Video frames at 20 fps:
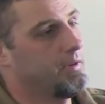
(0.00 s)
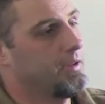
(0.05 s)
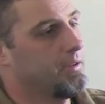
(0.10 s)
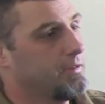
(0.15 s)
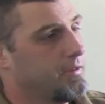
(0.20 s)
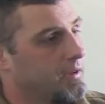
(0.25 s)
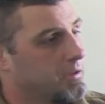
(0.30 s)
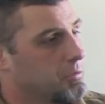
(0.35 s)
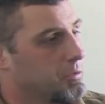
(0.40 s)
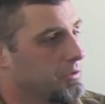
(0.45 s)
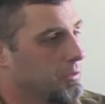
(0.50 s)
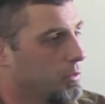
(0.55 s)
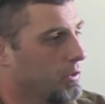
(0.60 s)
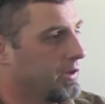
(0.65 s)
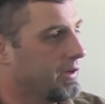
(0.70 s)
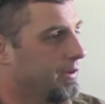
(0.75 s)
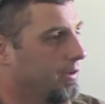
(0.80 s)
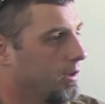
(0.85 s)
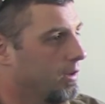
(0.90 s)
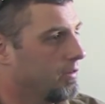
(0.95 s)
and that's what the
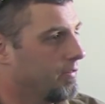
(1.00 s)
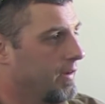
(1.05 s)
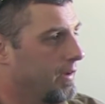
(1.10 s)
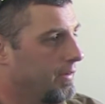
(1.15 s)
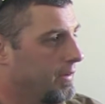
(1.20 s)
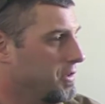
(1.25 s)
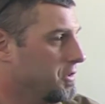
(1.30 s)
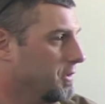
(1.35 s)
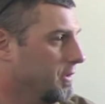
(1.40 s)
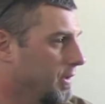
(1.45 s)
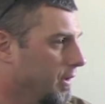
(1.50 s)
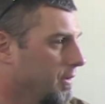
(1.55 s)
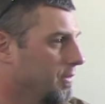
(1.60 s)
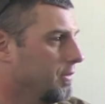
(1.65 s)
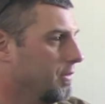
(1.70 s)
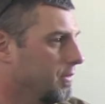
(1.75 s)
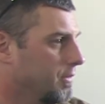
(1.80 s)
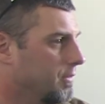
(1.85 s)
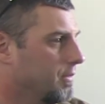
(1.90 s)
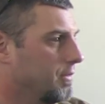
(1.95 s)
Working Dog Foundation
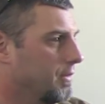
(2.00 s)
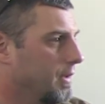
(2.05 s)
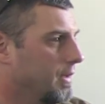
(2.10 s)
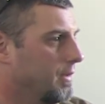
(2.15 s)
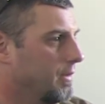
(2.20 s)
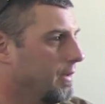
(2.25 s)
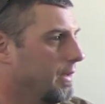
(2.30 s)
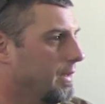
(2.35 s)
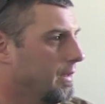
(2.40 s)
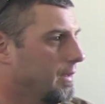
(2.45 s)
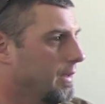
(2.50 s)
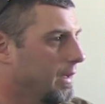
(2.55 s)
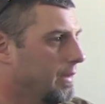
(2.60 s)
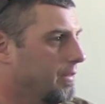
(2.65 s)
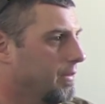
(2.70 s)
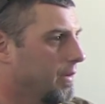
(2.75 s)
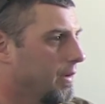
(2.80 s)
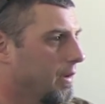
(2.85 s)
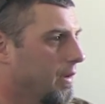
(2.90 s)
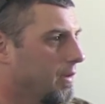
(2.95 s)
does. Is they
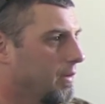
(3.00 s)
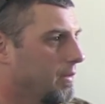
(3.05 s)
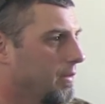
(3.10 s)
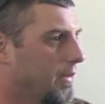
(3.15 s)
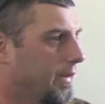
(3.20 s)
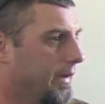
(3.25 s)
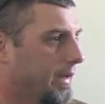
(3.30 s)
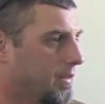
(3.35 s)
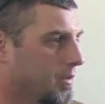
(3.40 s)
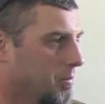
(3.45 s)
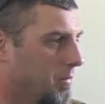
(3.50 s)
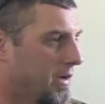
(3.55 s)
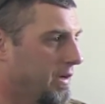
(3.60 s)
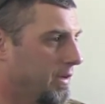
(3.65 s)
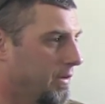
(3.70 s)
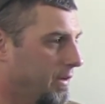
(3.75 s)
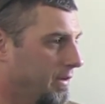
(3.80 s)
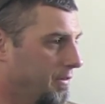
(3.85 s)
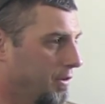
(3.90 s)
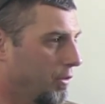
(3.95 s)
get the
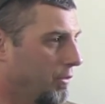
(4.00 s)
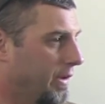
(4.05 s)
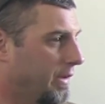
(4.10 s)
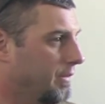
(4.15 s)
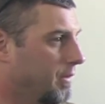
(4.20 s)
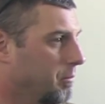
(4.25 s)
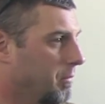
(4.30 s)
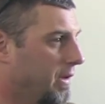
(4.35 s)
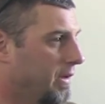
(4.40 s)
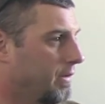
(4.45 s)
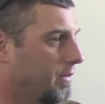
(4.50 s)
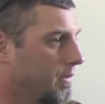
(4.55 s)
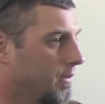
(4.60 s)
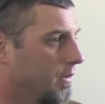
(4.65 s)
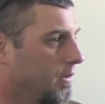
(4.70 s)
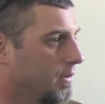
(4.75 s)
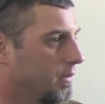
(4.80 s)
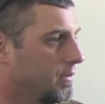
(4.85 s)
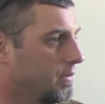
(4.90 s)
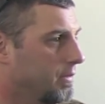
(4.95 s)
money and they donate the money to
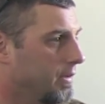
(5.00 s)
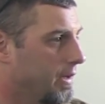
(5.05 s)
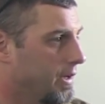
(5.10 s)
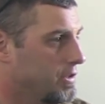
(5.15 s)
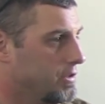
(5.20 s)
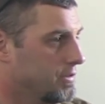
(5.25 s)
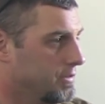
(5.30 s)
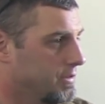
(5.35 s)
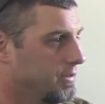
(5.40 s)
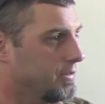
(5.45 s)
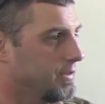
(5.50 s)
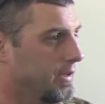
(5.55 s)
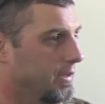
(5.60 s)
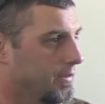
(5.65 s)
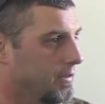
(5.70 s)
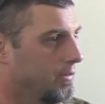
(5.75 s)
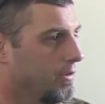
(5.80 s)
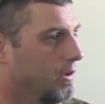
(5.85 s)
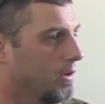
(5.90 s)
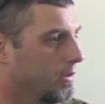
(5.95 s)
the agencies to
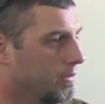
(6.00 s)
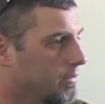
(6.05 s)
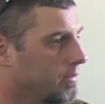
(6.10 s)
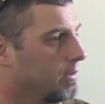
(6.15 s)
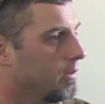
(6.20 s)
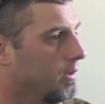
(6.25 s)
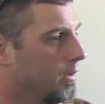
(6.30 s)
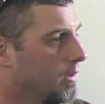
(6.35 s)
get the dogs.